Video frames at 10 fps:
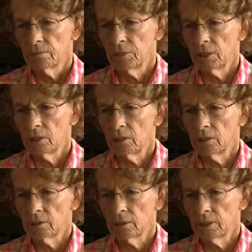
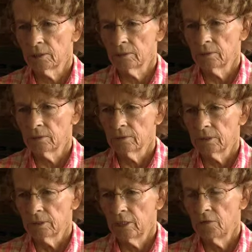Bill and
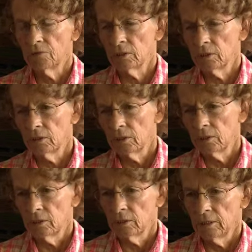even,
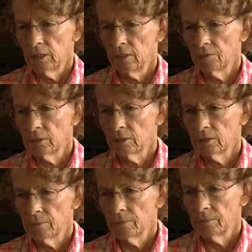even
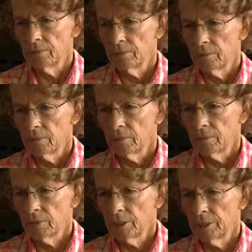
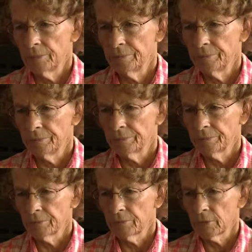um,
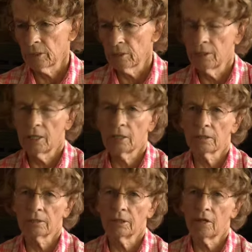Dave,
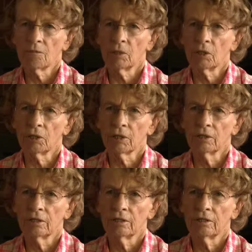uh, Dave Barney
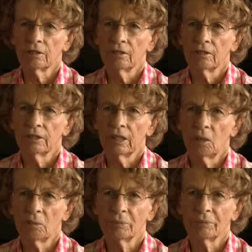
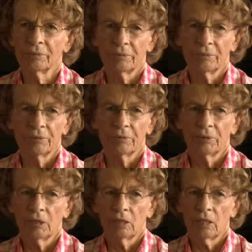helped
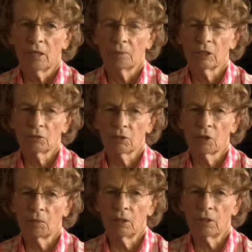helped us with
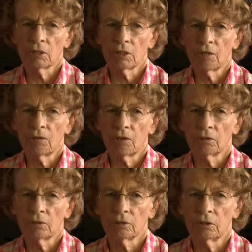our belongings. They
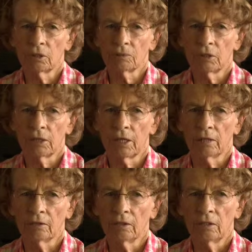followed in the truck
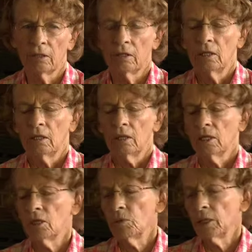behind.
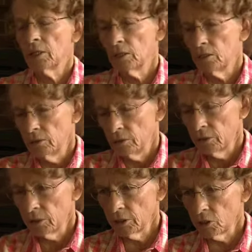Anyway, they
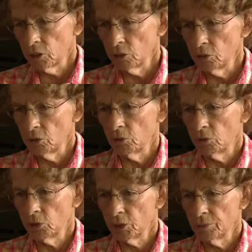took us to
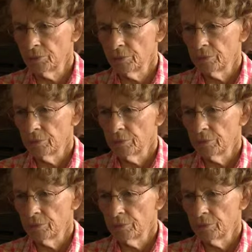Orem,